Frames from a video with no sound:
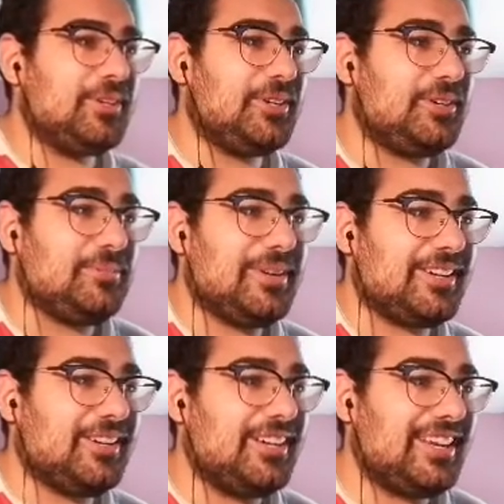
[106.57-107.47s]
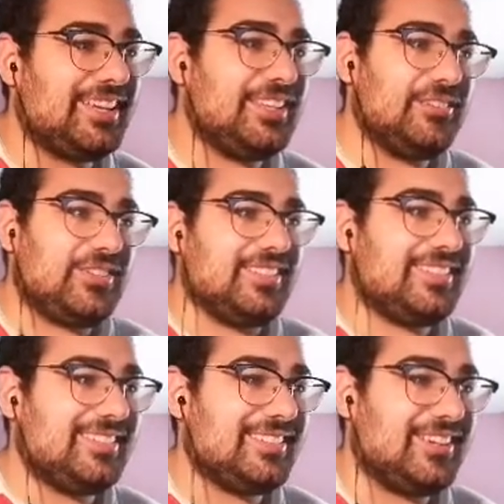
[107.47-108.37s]
Oh my god, I love
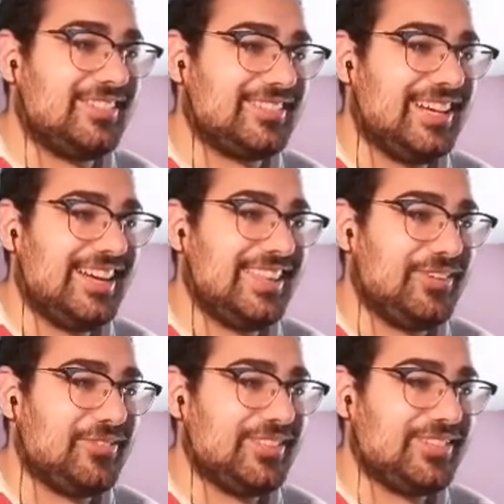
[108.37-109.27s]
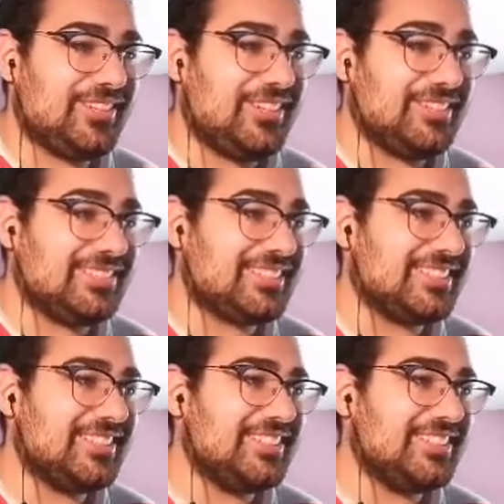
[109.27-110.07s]
this song. I love this song.